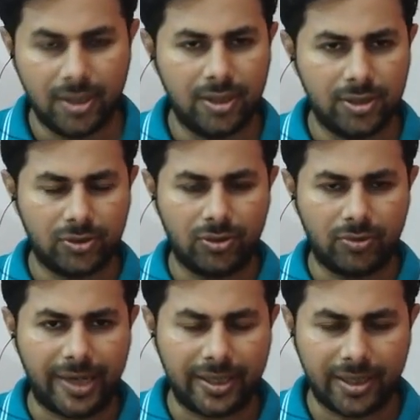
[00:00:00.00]
So no
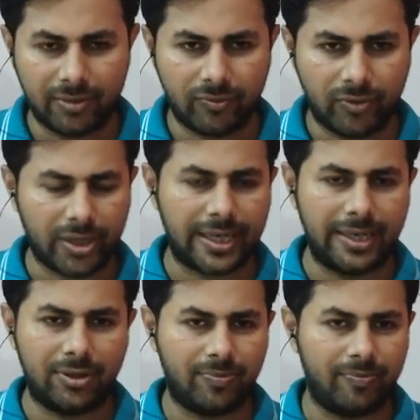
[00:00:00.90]
matter what
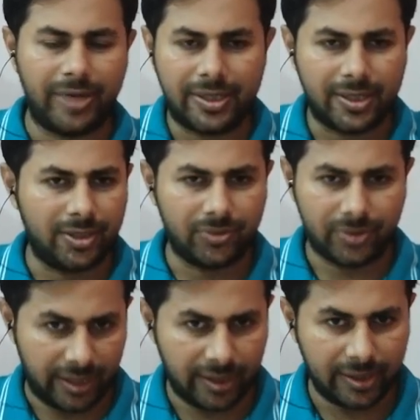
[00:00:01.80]
kind of metal you
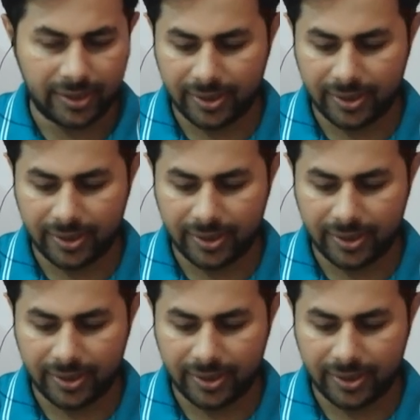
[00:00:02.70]
take,